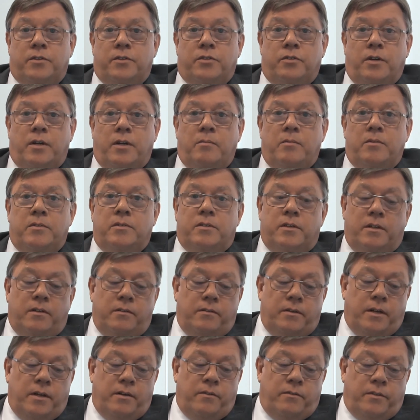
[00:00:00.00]
treatment
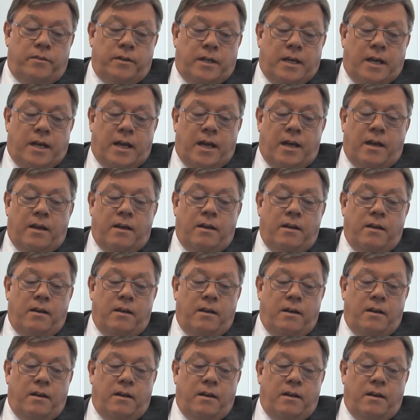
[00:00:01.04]
and for care